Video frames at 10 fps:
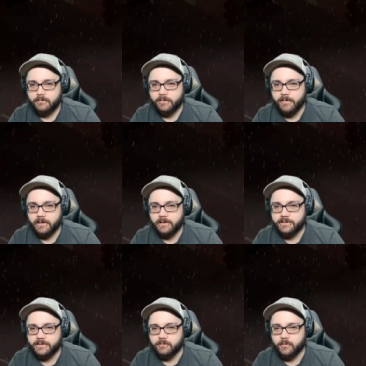Be making
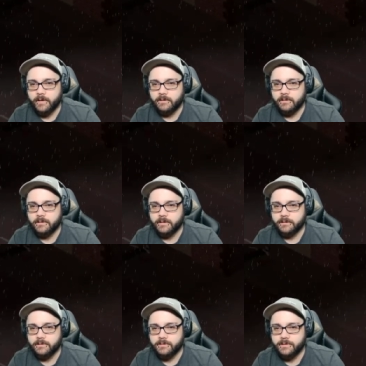some ring
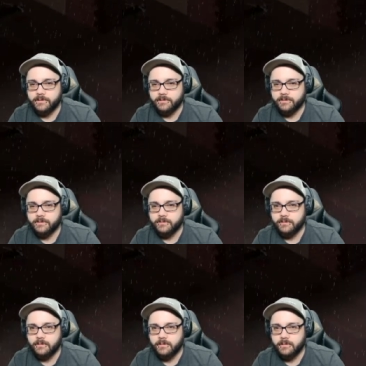collectors here soon.